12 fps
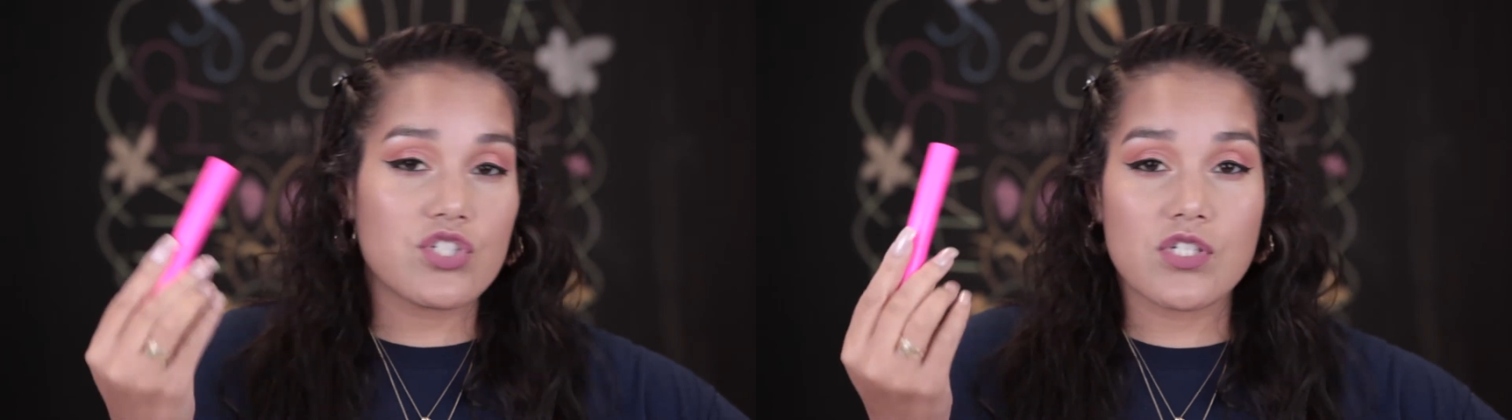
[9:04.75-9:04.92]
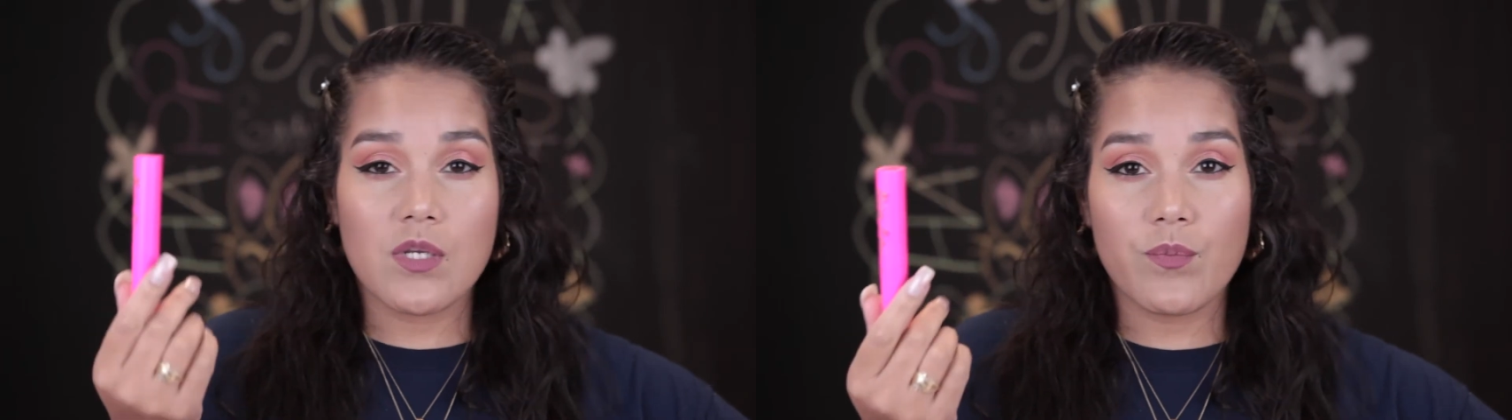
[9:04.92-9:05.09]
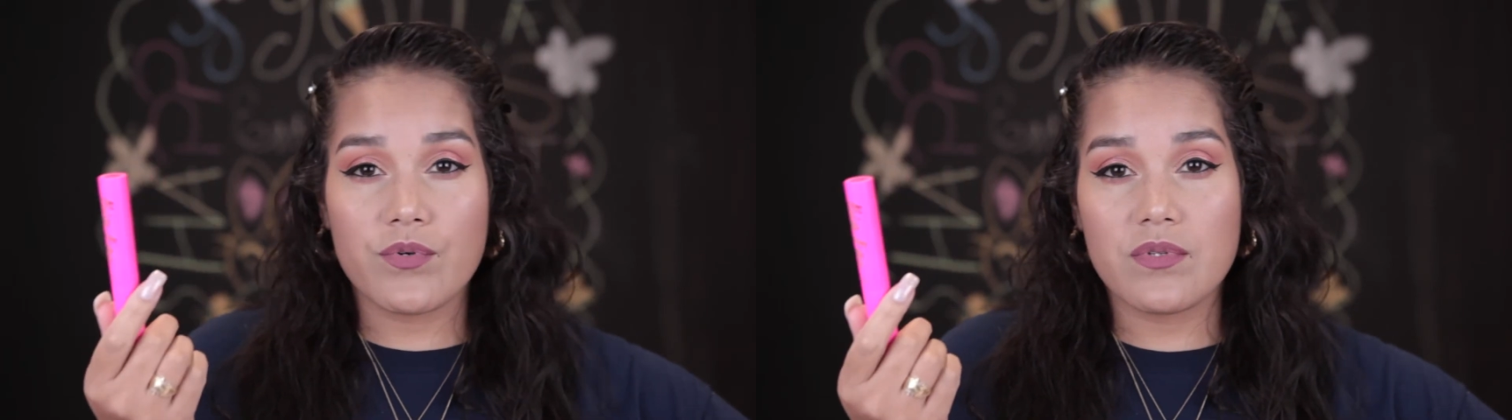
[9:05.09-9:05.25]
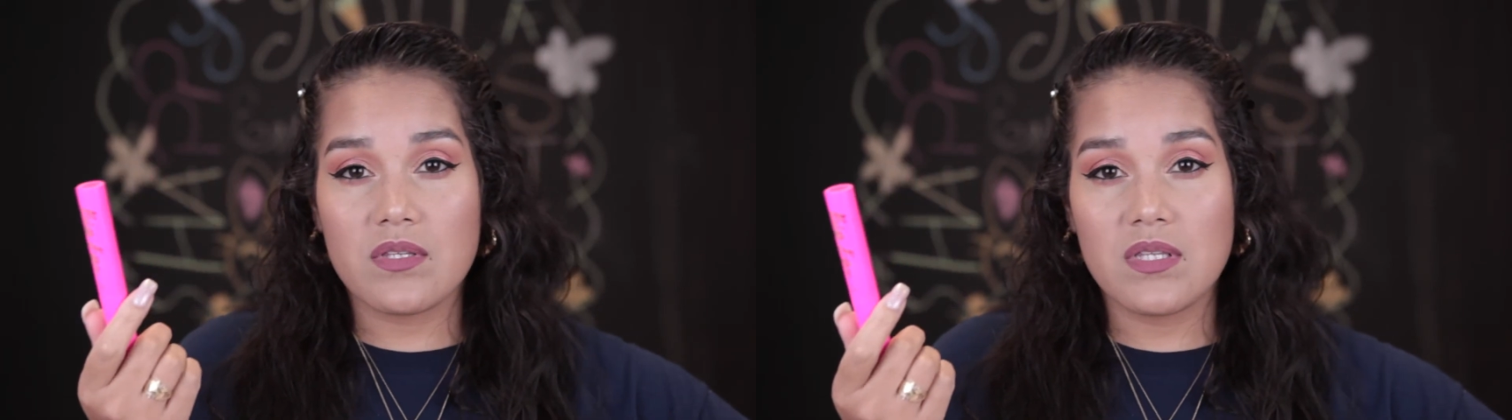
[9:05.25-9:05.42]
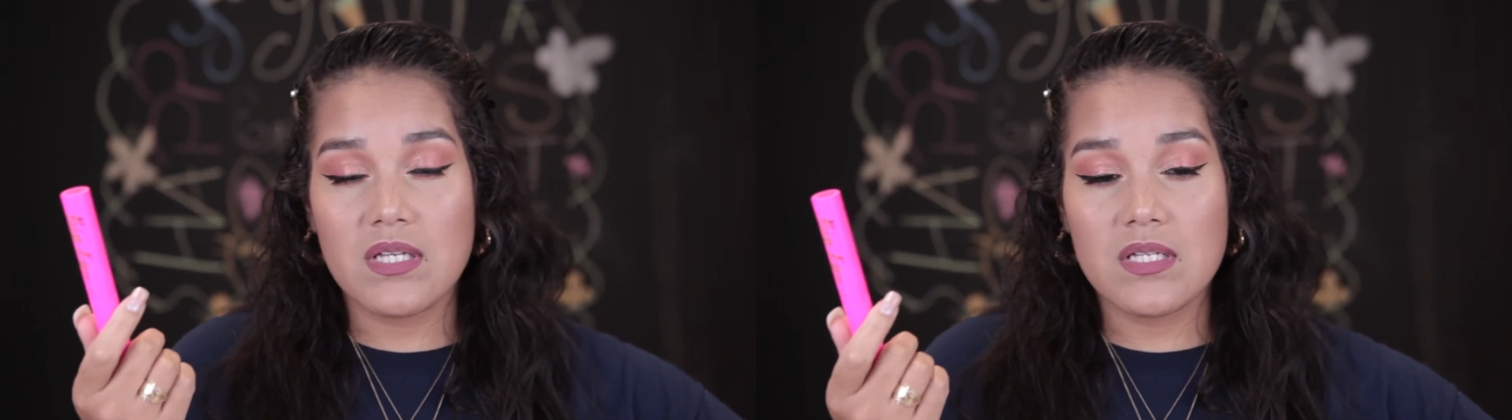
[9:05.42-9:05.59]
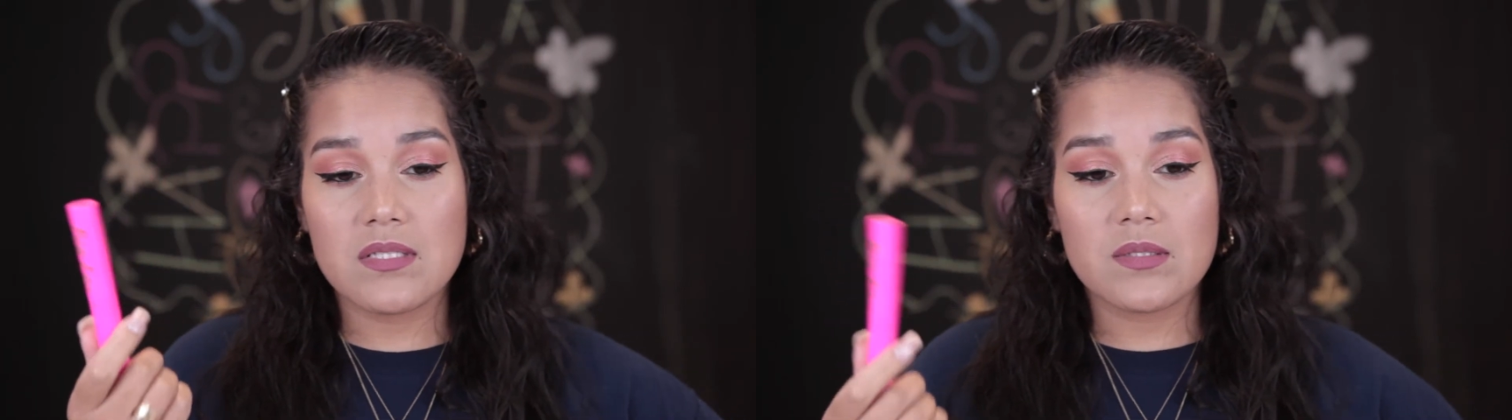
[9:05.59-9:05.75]
cheaper than
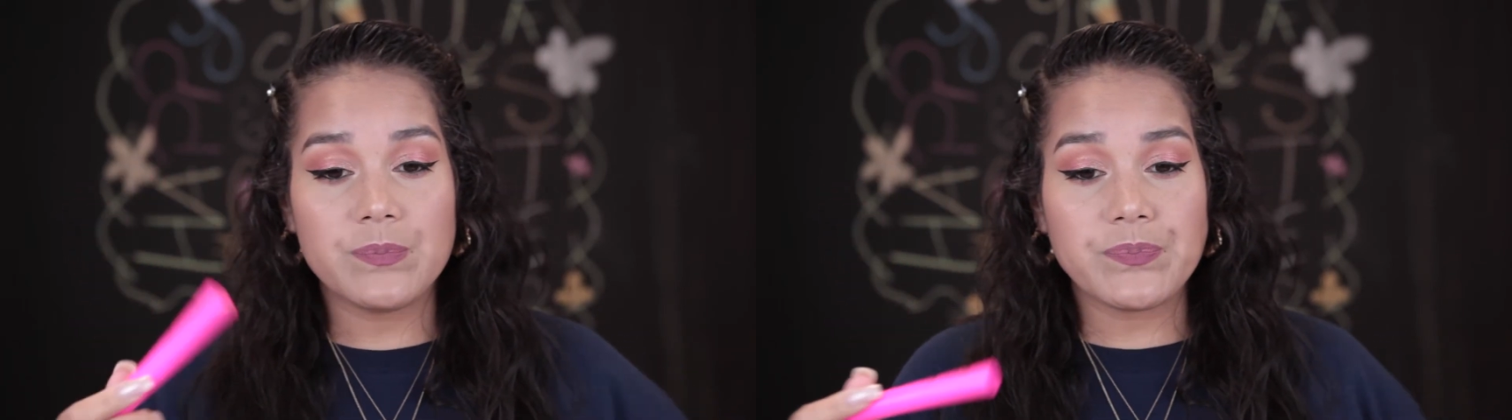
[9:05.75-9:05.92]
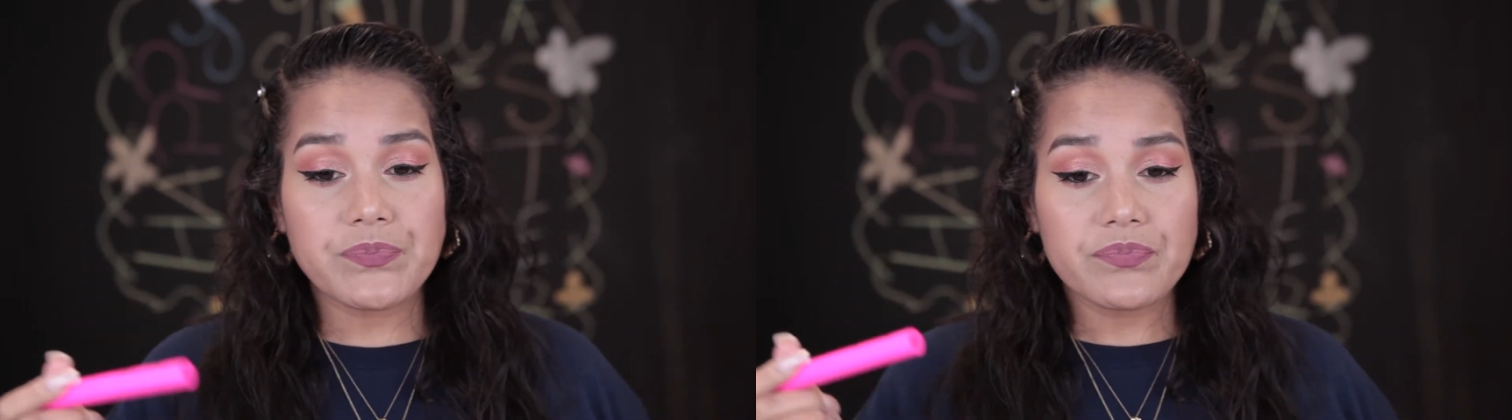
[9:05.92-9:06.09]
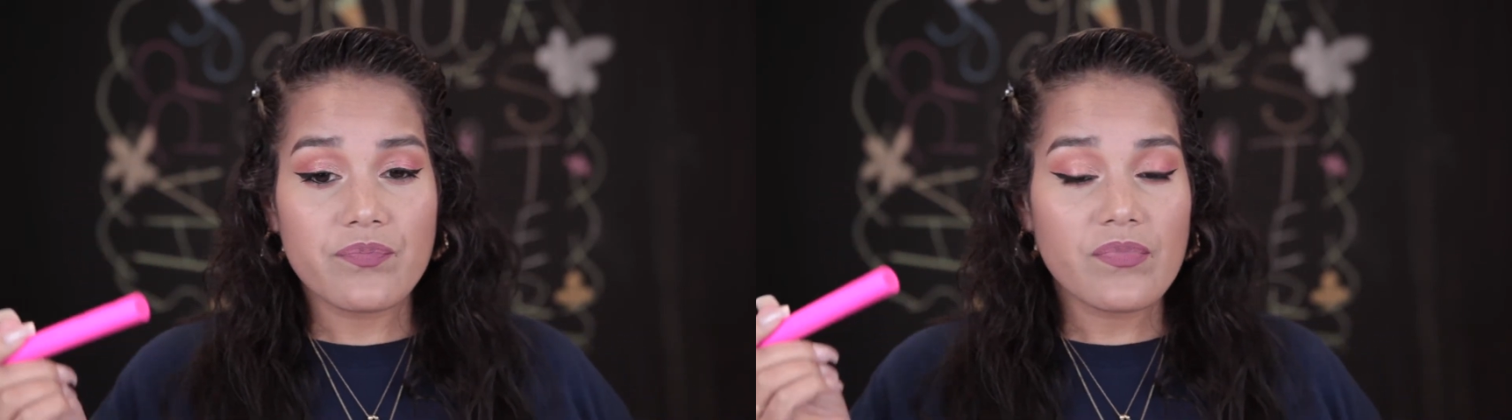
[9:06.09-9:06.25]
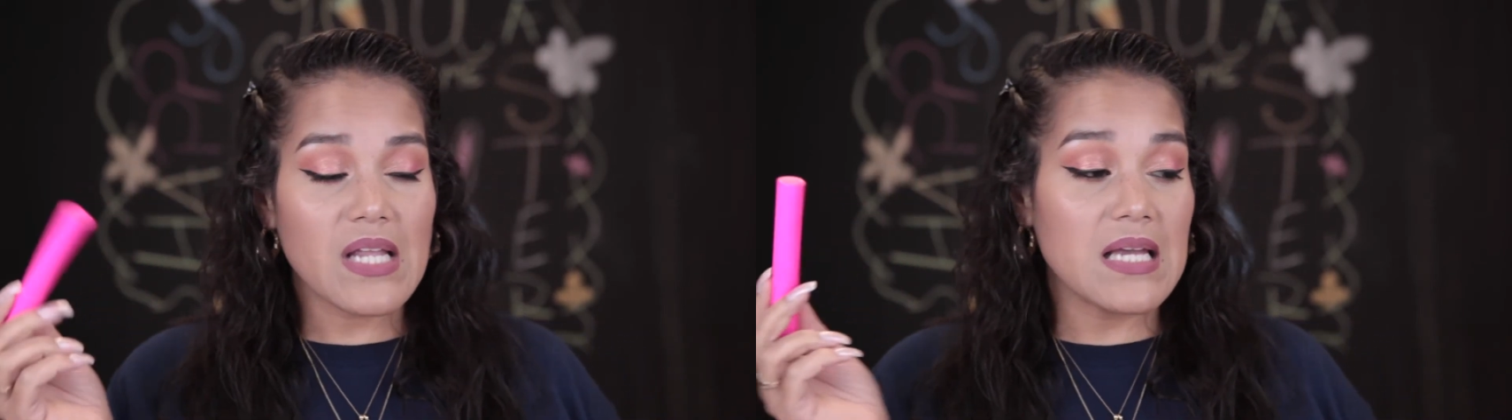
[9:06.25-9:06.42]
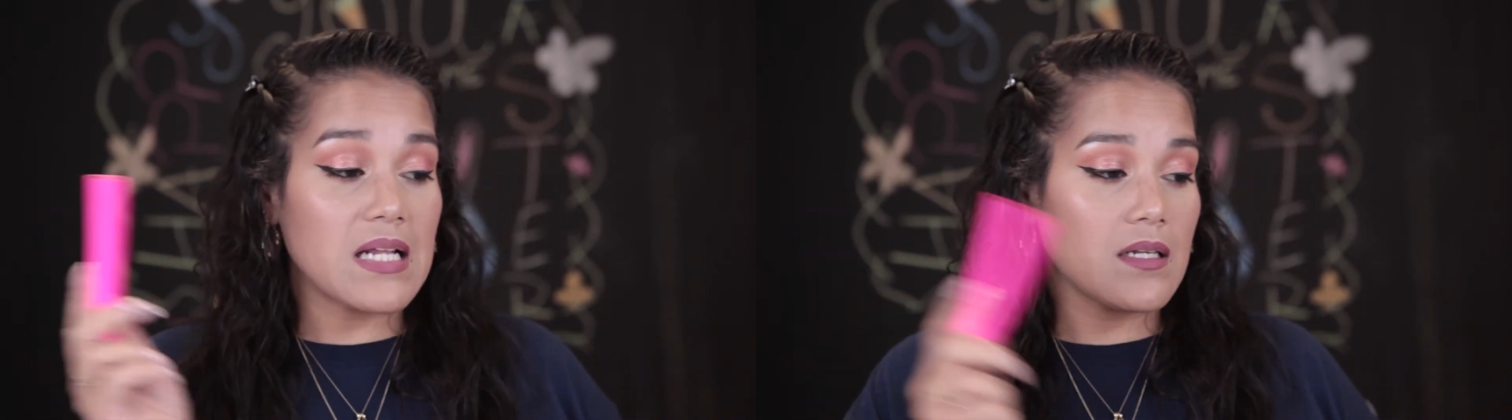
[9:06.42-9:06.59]
this, and I